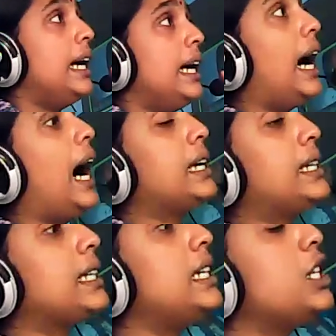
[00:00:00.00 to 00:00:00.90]
the
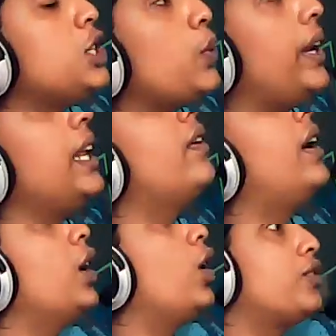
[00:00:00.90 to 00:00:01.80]
Article
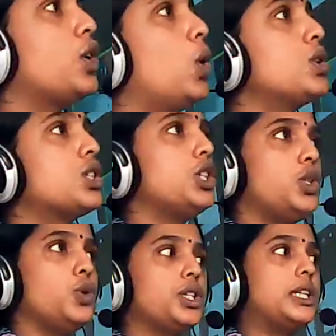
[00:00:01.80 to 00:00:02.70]
21 of the
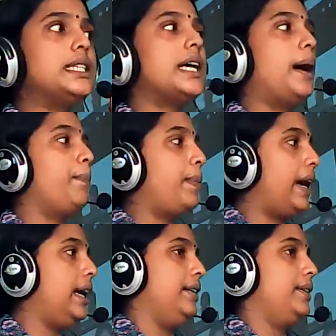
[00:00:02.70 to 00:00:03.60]
Constitution is
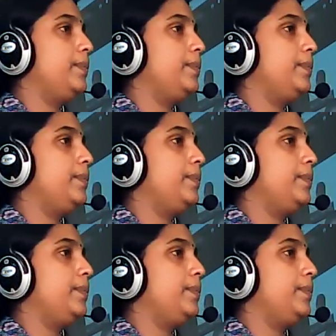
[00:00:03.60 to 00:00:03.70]
upheld.